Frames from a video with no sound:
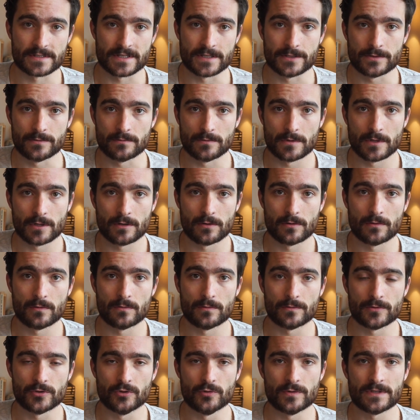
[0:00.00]
then you
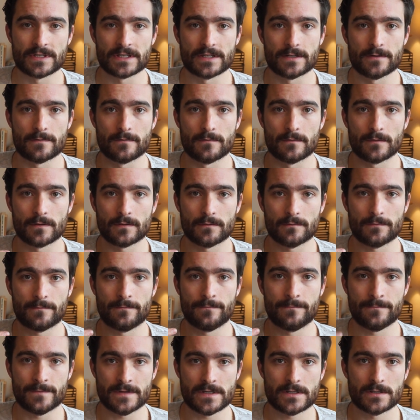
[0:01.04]
know you can
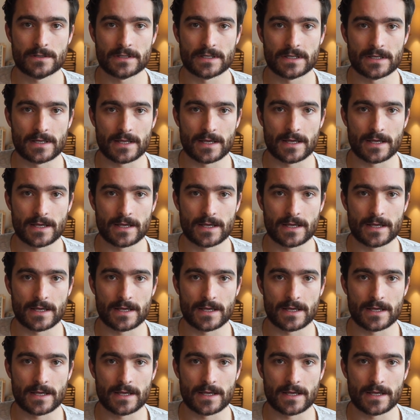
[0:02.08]
feel it